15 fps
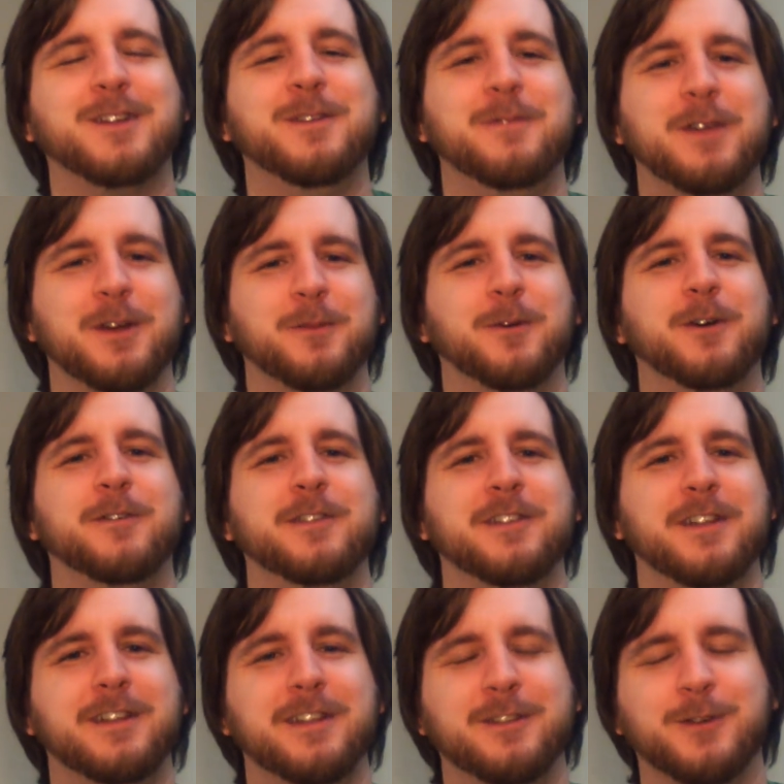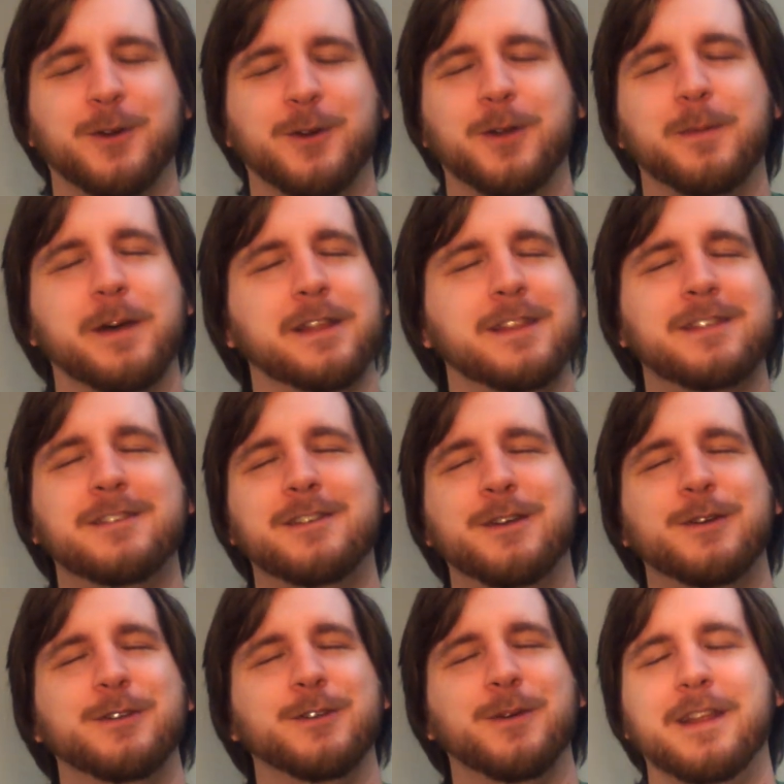to me or more of us on Discord about this
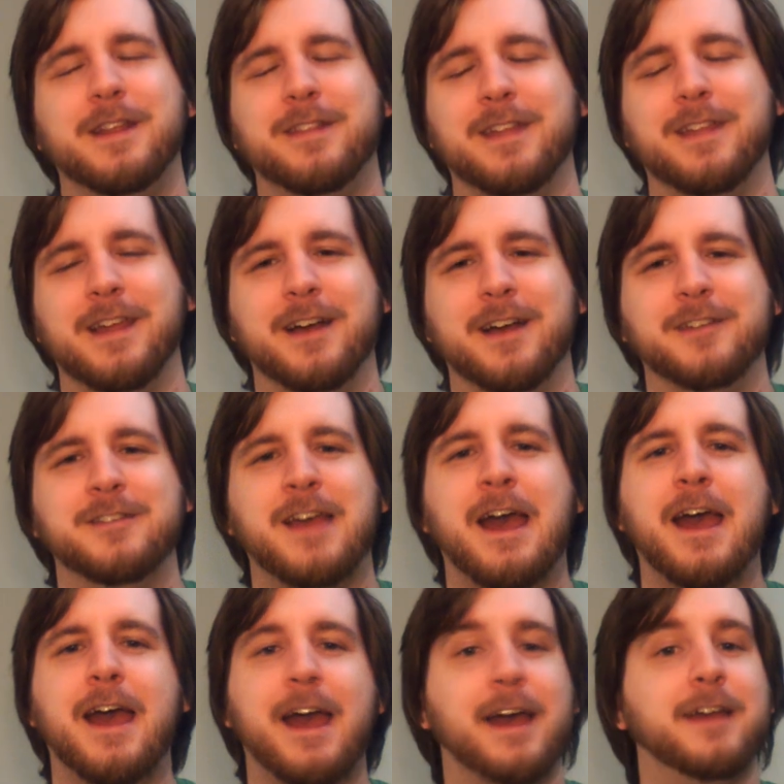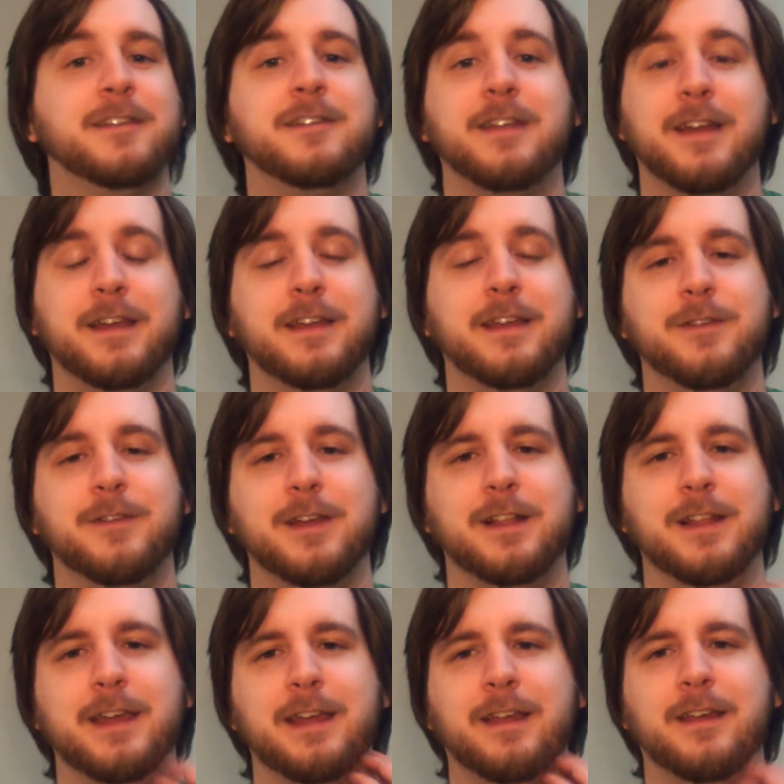series or anything else, ask and I can give you a
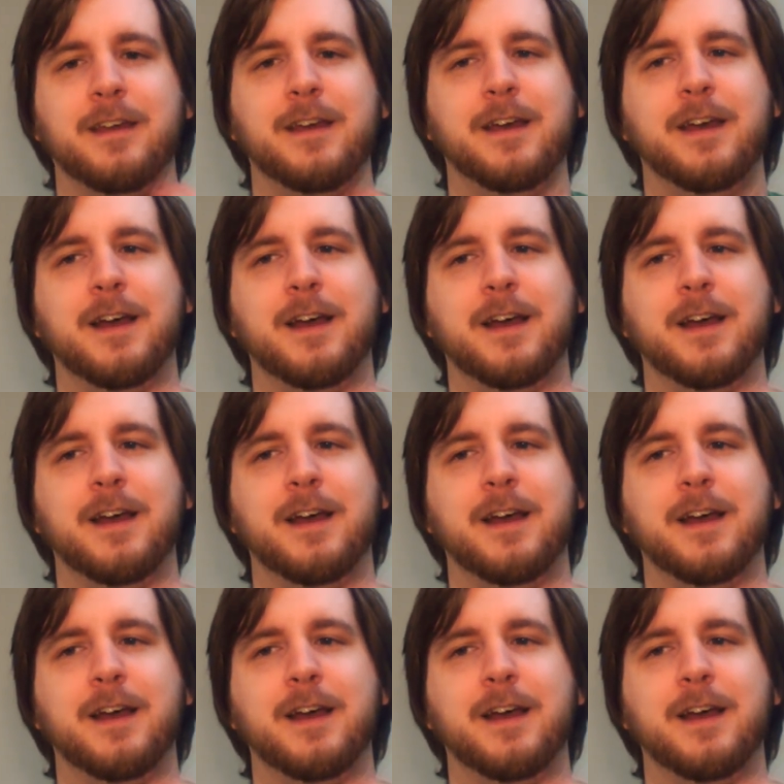link.